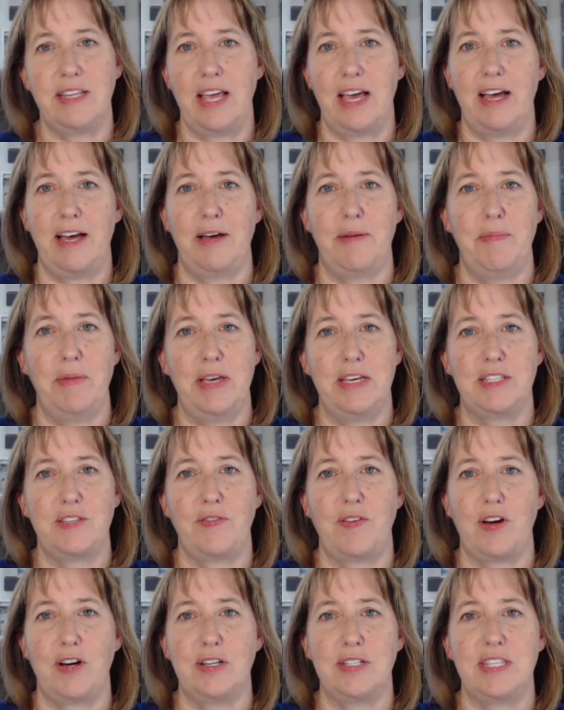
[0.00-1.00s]
as
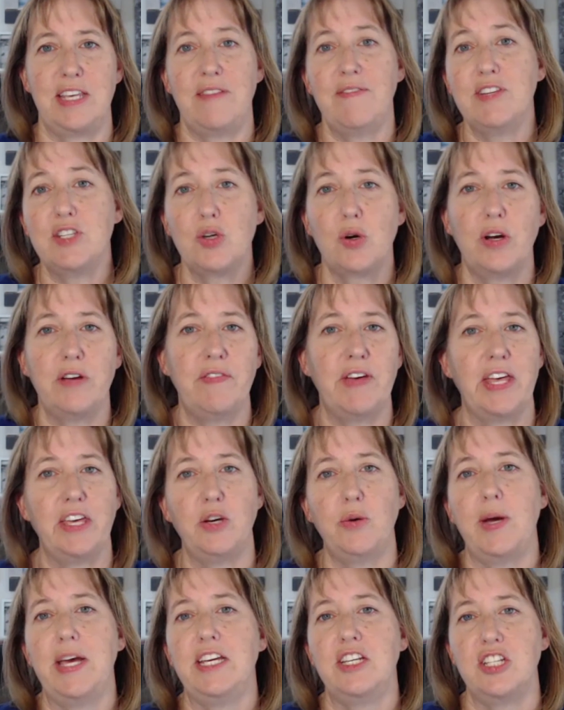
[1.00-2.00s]
far as inventory
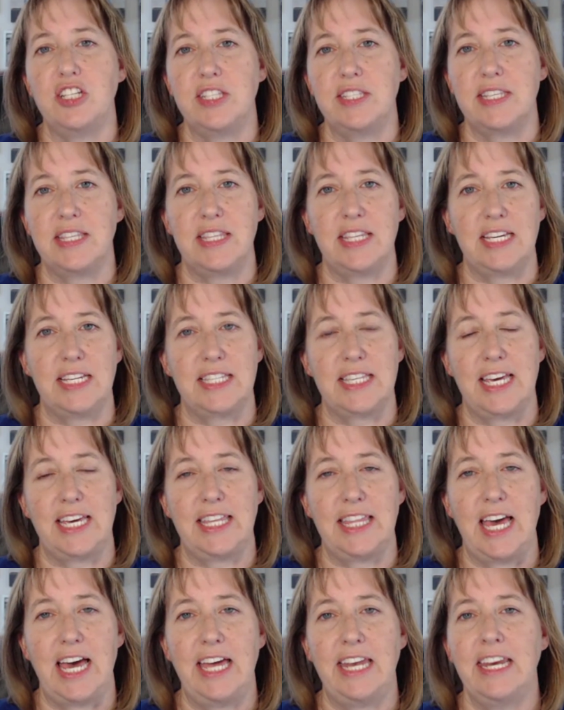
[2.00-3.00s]
valuations and things
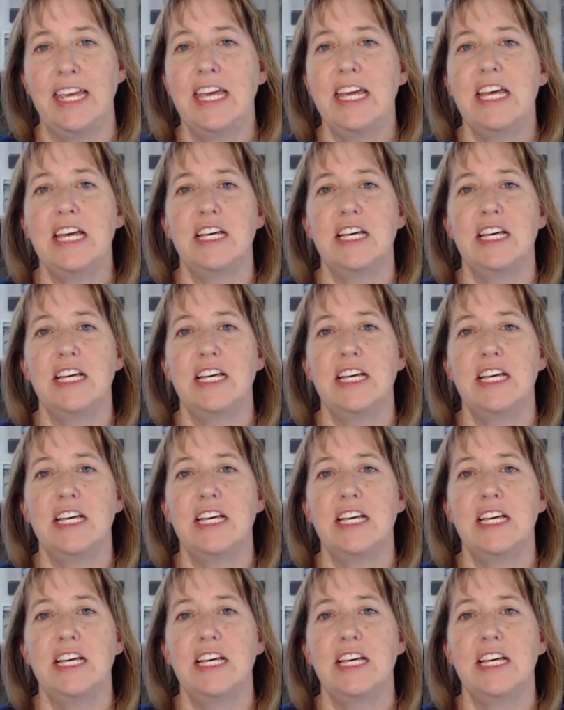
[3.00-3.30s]
like that.